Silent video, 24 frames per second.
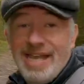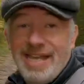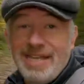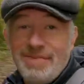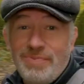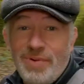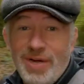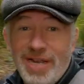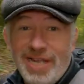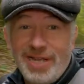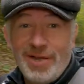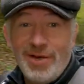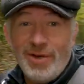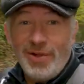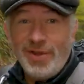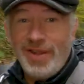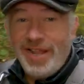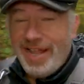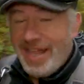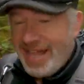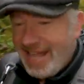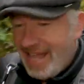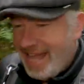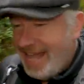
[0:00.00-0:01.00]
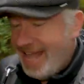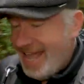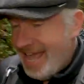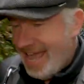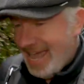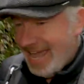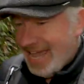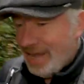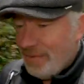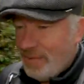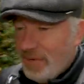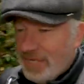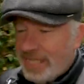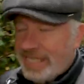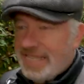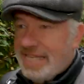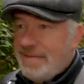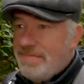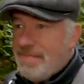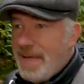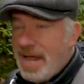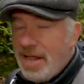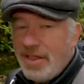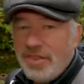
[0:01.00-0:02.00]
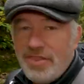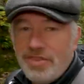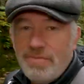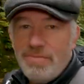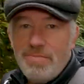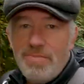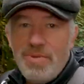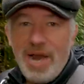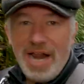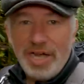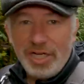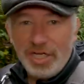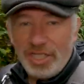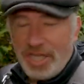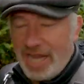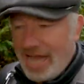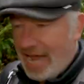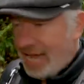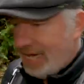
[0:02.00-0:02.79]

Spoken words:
It's pretty cool. It was the Meltham branch